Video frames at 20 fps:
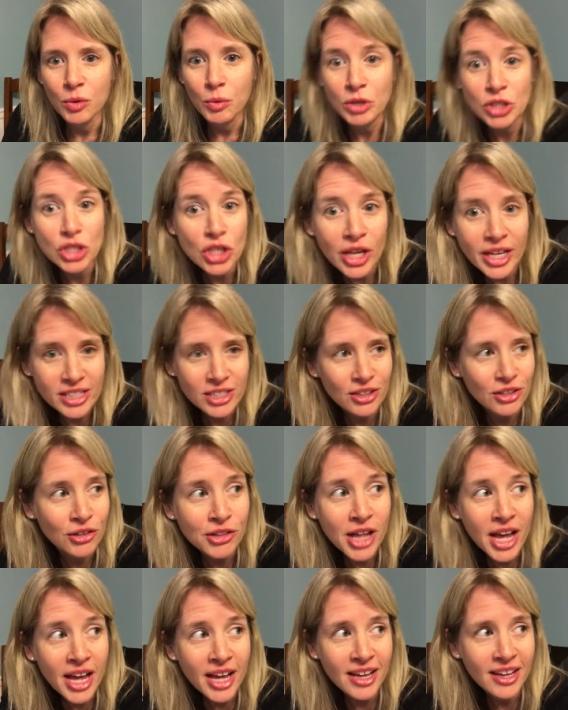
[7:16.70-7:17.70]
would you like to
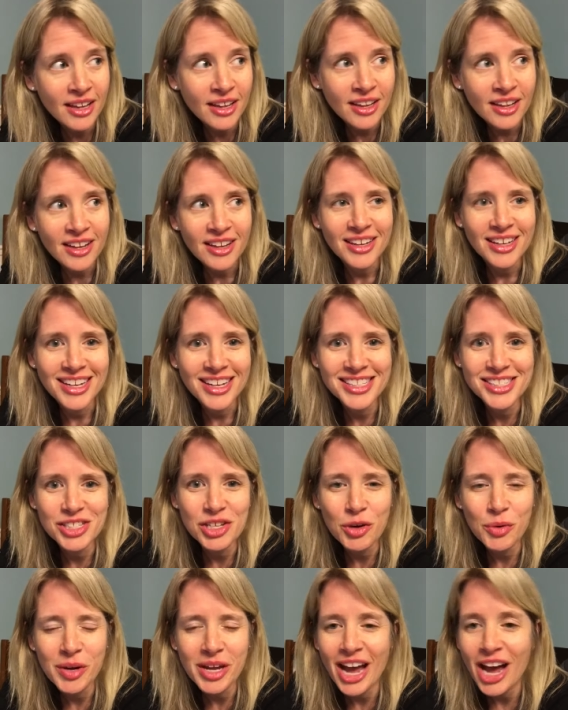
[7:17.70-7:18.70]
learn that? And
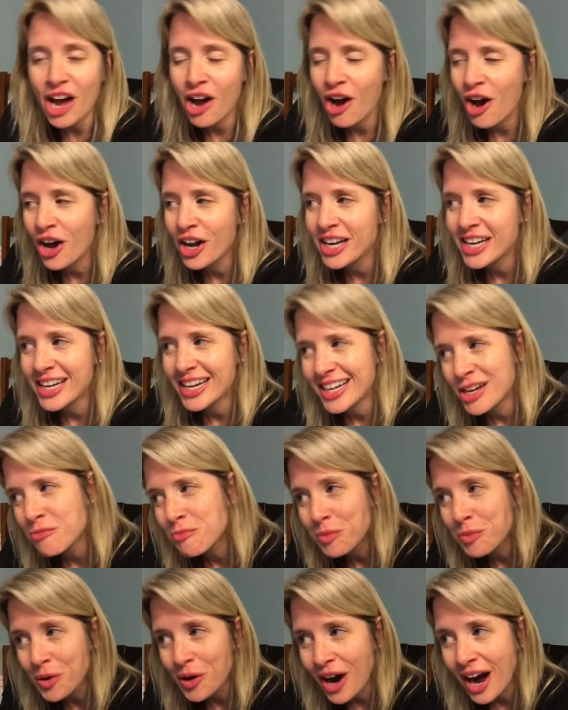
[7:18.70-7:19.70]
so we, on
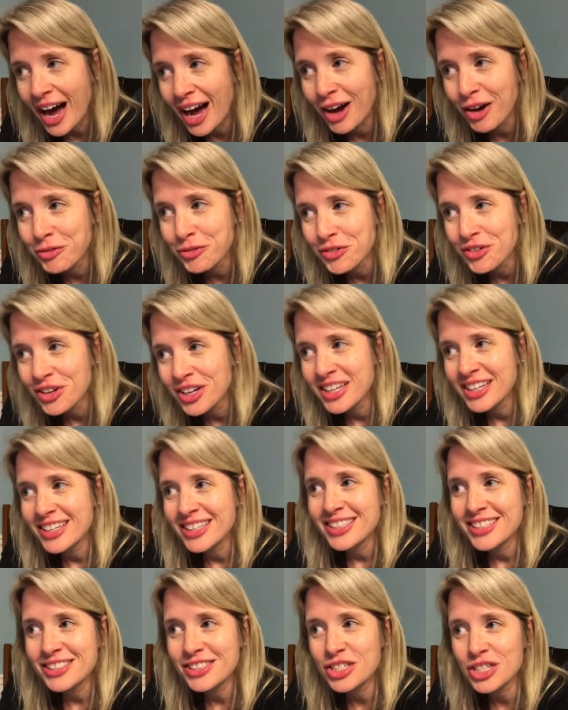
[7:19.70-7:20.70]
improv,
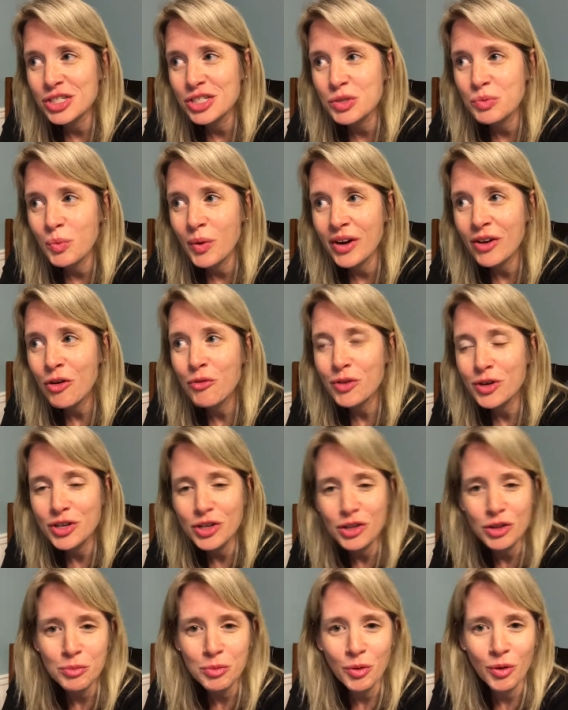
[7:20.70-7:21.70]
just went over
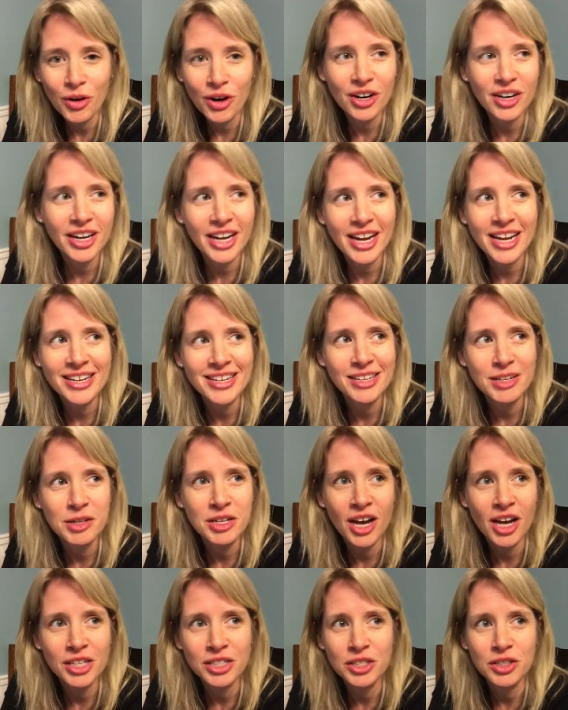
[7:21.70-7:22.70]
to the board and did
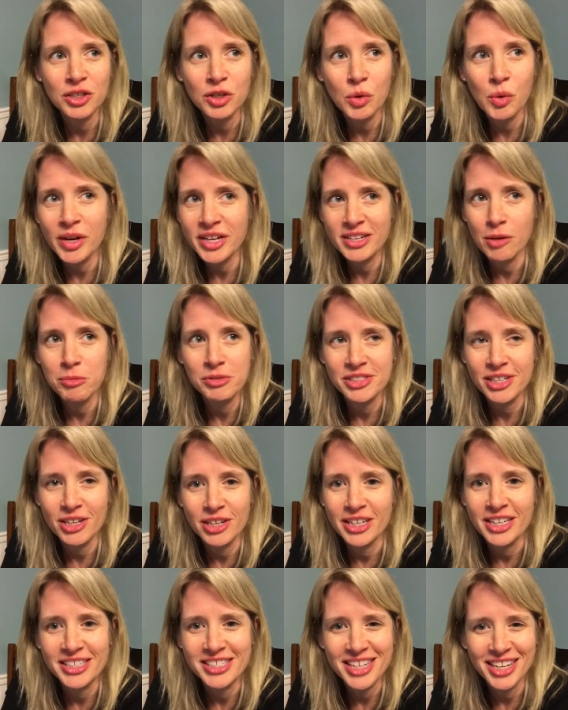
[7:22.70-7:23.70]
a, a quick double
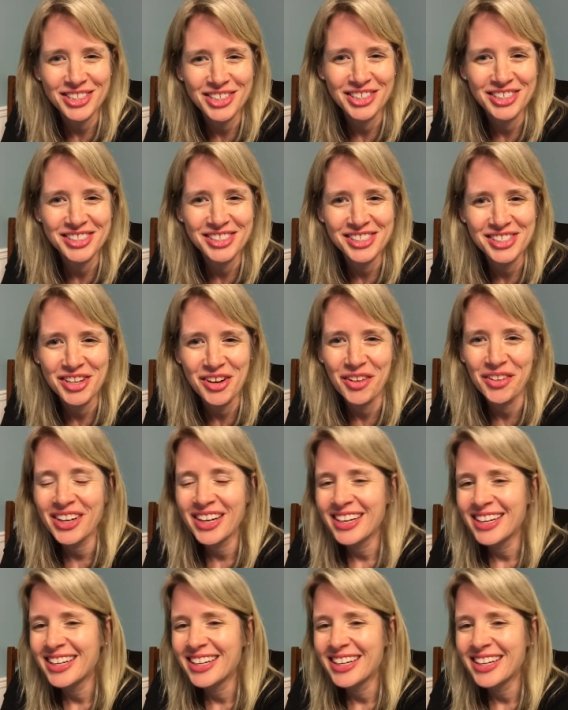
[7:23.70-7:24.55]
tonguing section. So